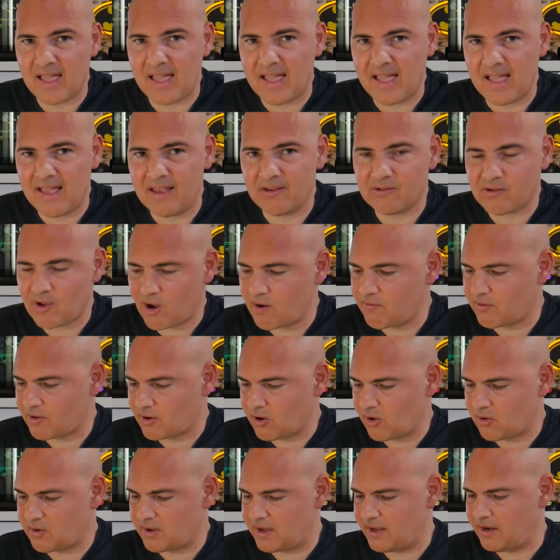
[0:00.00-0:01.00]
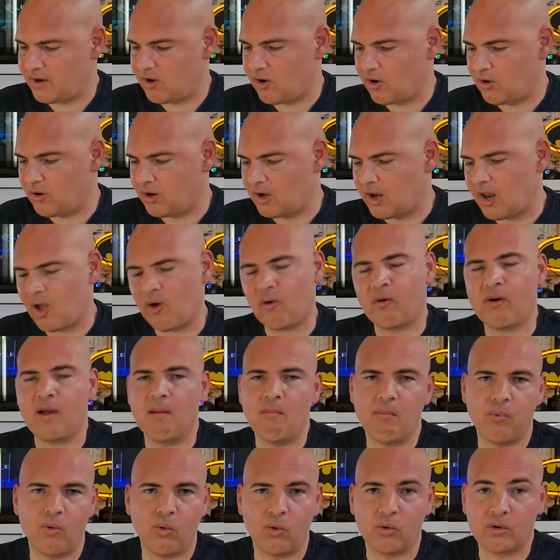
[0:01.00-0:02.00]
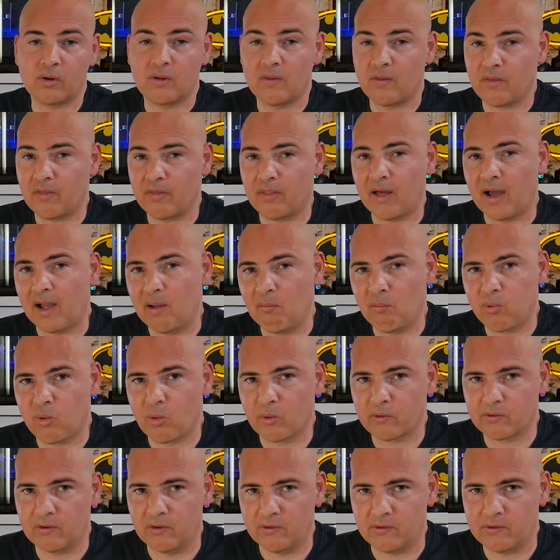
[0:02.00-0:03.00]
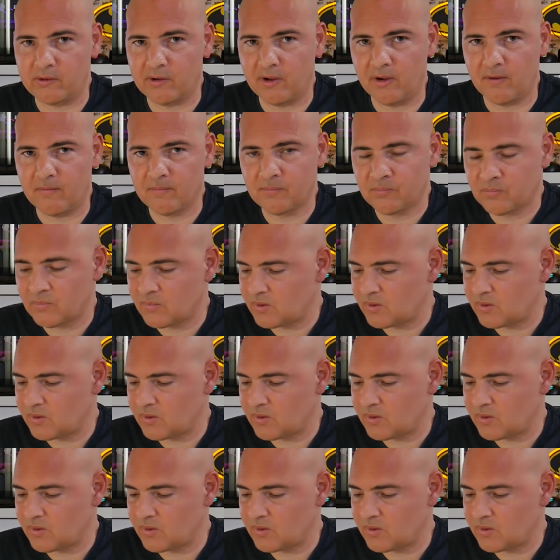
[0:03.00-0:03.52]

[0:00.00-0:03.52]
Is overclocking on a lower end board that important to you?